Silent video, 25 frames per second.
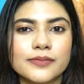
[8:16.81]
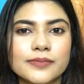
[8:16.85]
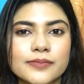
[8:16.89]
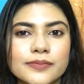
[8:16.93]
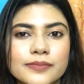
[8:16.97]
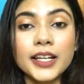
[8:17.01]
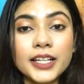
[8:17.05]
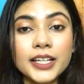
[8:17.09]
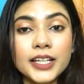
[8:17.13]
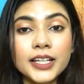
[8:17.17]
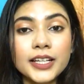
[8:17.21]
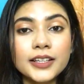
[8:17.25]

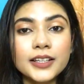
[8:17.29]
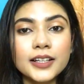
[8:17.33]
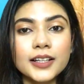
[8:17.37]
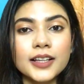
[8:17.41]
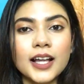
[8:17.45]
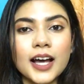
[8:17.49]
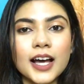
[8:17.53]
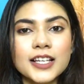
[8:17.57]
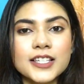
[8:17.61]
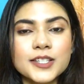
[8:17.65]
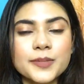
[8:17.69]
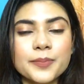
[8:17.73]
Finally, the
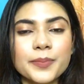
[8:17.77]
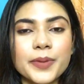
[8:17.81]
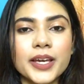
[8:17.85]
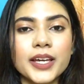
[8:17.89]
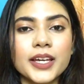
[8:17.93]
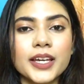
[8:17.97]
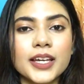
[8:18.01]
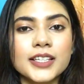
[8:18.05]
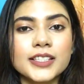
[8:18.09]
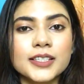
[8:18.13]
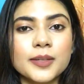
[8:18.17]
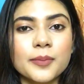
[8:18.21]
last
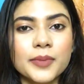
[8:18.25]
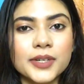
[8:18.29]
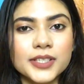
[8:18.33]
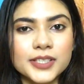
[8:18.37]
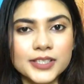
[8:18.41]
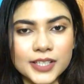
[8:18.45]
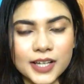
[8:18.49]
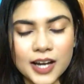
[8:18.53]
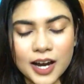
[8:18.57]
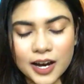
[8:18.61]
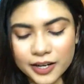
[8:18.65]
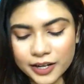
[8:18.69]
pick is a
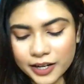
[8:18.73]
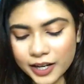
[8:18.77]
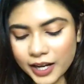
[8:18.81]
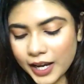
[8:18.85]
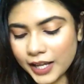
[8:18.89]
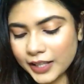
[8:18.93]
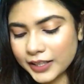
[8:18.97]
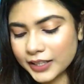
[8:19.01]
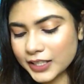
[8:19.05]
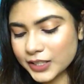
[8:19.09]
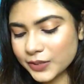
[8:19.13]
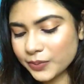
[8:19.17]
mascara,
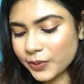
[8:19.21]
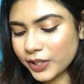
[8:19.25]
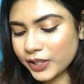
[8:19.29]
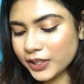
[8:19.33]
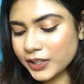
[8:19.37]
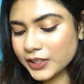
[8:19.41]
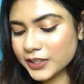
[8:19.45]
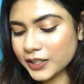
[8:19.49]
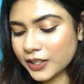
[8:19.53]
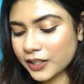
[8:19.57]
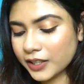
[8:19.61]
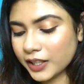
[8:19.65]
and this one
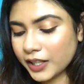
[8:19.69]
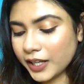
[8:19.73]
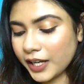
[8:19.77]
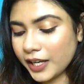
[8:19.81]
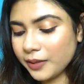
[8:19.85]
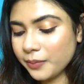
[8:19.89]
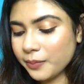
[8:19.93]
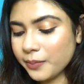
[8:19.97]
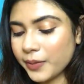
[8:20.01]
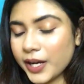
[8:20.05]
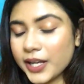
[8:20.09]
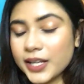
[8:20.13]
is
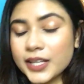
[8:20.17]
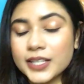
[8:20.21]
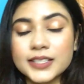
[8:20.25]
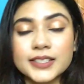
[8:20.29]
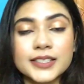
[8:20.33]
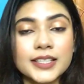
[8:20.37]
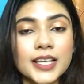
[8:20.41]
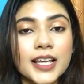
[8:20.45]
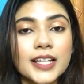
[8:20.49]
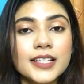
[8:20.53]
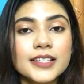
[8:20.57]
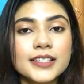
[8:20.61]
again by
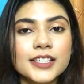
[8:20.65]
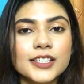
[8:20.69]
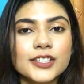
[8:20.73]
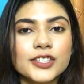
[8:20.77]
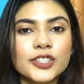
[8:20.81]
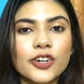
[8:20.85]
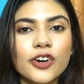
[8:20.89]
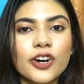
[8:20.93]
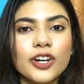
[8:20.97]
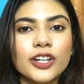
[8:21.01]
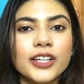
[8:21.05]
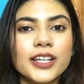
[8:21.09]
Essence. It's
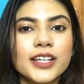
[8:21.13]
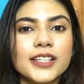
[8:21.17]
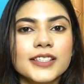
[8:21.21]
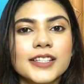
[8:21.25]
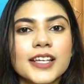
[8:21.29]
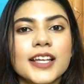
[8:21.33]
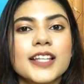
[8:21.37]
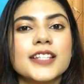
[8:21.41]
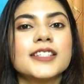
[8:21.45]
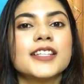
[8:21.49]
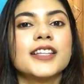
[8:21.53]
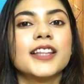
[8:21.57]
called the
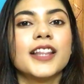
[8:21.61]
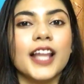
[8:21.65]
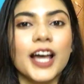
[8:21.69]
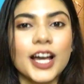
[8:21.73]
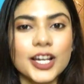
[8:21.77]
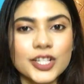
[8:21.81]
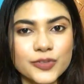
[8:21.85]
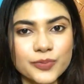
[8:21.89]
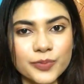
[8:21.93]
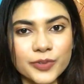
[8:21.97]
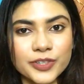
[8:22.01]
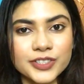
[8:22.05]
Essence
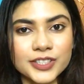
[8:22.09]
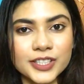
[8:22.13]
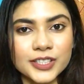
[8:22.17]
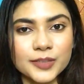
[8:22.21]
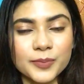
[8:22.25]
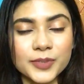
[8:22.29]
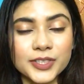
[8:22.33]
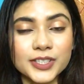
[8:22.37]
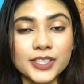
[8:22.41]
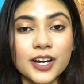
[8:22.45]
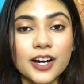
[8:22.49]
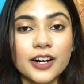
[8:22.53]
Lash Princess
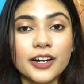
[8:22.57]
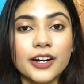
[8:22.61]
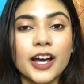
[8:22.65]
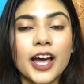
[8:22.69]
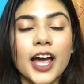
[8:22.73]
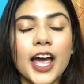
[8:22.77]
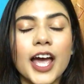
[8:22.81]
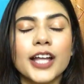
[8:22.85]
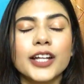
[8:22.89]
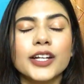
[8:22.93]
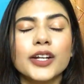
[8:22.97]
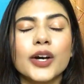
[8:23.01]
Mascara,
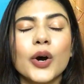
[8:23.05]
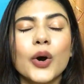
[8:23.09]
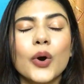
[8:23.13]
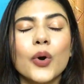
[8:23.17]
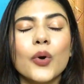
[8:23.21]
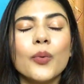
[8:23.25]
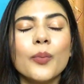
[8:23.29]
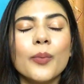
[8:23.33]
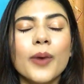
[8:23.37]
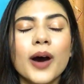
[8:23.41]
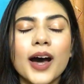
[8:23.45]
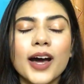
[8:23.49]
and
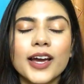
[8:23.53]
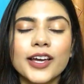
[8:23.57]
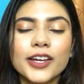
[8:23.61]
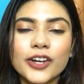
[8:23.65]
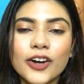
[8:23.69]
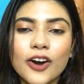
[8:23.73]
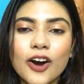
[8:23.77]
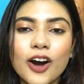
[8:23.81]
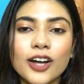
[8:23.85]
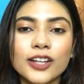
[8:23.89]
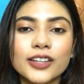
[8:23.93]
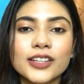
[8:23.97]
oh my
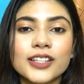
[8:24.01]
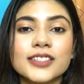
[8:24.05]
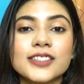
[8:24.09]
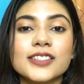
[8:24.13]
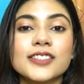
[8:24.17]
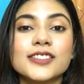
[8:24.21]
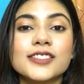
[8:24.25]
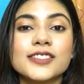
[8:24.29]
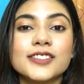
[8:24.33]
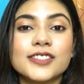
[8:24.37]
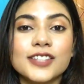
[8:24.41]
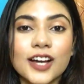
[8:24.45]
god, this
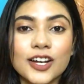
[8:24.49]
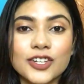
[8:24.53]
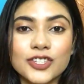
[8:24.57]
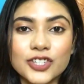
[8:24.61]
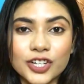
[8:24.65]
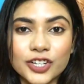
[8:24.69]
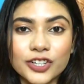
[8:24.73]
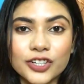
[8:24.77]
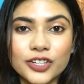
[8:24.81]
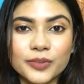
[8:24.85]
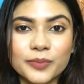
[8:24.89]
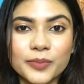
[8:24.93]
is such
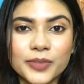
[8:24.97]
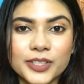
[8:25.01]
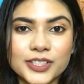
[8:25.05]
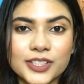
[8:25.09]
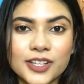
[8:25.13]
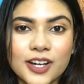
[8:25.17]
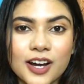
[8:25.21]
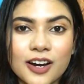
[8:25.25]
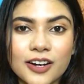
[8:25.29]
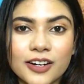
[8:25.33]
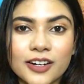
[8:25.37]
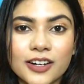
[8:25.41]
a good
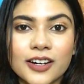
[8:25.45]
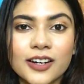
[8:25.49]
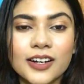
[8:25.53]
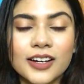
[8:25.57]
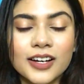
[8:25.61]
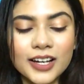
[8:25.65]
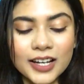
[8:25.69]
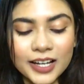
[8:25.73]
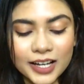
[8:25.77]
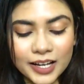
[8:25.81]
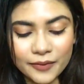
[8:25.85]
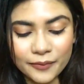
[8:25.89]
mascara.
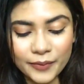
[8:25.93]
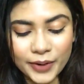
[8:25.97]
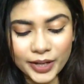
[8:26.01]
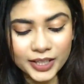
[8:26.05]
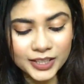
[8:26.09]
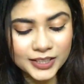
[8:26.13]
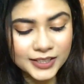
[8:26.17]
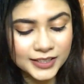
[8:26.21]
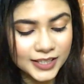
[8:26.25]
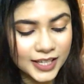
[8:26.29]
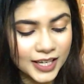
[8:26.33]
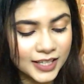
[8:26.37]
When
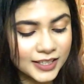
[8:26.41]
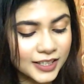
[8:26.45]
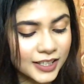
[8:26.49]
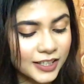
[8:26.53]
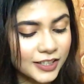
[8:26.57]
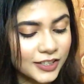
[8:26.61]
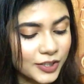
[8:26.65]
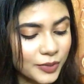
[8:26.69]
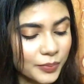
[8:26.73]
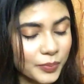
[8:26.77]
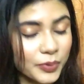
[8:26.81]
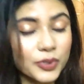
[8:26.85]
it says that
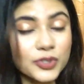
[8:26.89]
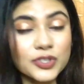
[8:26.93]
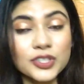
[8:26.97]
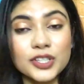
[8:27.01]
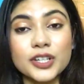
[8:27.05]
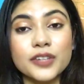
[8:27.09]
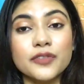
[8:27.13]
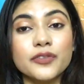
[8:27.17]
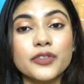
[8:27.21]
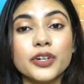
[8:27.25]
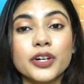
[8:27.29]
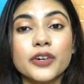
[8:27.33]
it's supposed to
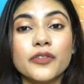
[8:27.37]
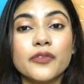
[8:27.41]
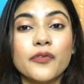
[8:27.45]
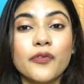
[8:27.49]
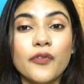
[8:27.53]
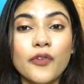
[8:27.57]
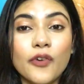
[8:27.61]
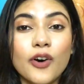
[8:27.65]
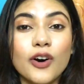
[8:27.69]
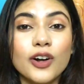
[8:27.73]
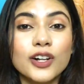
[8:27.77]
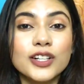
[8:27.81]
give you a
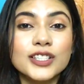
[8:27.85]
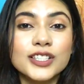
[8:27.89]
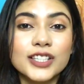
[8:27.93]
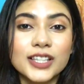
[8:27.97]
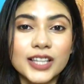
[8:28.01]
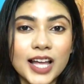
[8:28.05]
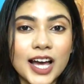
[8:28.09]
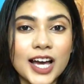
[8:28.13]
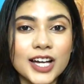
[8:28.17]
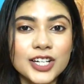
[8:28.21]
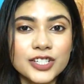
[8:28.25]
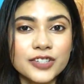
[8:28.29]
false
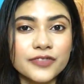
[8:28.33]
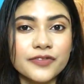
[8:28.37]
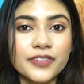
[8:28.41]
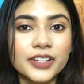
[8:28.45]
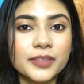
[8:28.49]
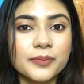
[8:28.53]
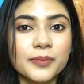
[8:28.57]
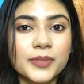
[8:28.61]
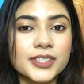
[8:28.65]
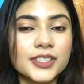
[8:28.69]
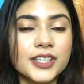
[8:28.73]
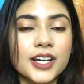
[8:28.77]
lash
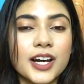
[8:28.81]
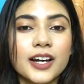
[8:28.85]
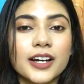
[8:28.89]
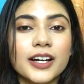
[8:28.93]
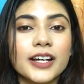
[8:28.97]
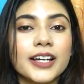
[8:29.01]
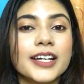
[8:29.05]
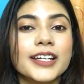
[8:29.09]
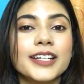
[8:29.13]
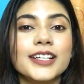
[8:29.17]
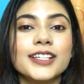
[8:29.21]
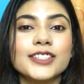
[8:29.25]
effect
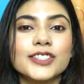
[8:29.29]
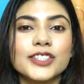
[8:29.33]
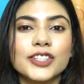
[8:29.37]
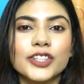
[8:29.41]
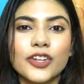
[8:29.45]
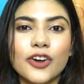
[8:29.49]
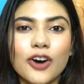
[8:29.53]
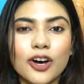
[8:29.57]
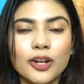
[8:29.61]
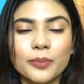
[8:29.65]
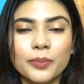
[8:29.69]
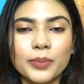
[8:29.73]
mascara, it is
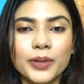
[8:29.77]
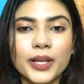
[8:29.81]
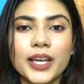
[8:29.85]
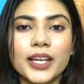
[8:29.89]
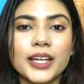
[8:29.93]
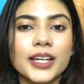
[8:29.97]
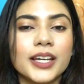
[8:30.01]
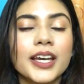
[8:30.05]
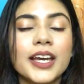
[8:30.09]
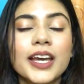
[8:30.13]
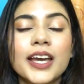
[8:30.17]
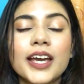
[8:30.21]
not
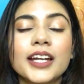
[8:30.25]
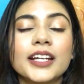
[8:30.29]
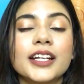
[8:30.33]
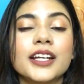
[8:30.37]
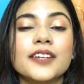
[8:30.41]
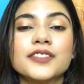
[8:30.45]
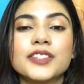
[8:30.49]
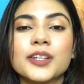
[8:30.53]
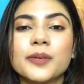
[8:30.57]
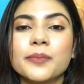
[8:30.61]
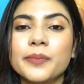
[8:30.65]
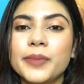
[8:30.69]
playing. It
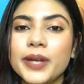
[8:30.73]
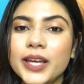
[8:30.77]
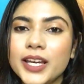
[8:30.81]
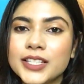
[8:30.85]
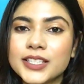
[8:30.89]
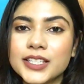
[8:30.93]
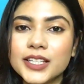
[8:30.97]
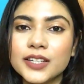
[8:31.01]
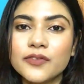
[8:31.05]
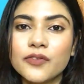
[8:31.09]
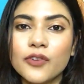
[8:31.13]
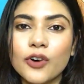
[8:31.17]
gives
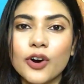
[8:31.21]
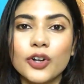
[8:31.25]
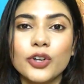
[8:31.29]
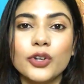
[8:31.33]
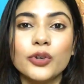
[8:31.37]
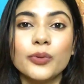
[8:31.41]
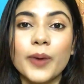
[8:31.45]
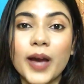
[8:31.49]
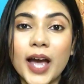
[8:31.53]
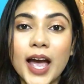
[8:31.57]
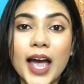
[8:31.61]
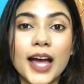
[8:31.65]
amazing
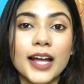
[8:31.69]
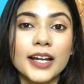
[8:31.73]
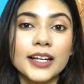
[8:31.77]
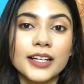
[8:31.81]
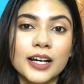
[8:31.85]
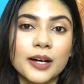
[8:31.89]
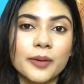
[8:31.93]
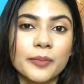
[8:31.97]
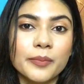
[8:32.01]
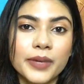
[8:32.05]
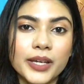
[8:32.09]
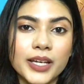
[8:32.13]
volume and
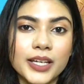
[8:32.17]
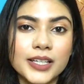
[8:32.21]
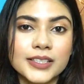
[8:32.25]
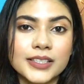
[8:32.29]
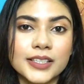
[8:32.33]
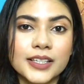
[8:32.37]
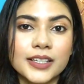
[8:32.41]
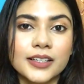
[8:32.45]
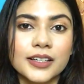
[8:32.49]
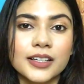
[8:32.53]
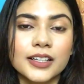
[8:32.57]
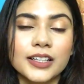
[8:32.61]

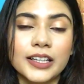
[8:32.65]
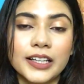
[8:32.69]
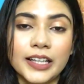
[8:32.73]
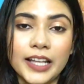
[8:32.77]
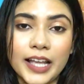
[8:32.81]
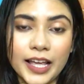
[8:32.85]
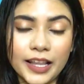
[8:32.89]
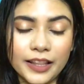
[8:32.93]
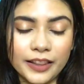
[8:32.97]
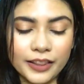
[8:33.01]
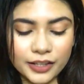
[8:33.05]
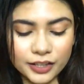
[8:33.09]
amazing
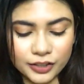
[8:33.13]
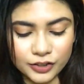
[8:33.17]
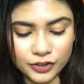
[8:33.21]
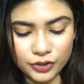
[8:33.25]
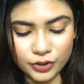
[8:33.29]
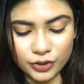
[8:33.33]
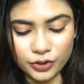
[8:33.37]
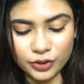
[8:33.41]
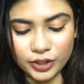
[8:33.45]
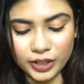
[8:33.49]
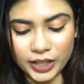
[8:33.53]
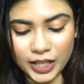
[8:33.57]
length to
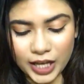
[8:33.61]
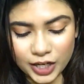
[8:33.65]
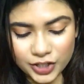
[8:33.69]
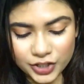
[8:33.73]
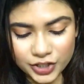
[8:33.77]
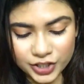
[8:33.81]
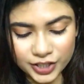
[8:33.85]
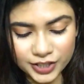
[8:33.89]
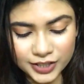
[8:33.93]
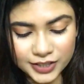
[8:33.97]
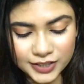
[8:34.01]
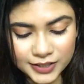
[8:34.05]
your
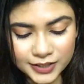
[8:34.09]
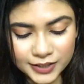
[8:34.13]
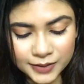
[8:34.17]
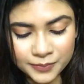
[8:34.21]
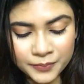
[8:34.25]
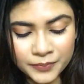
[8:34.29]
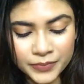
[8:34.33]
lashes.